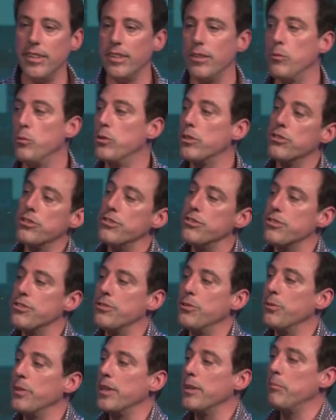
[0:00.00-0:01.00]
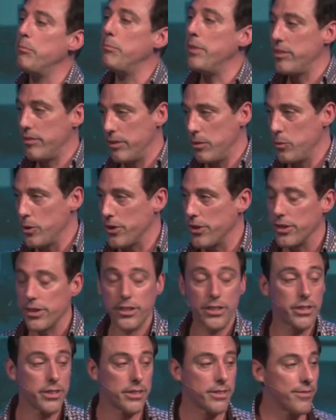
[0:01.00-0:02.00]
deed, we're just doing busy
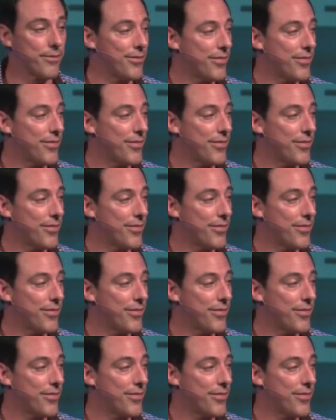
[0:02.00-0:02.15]
work.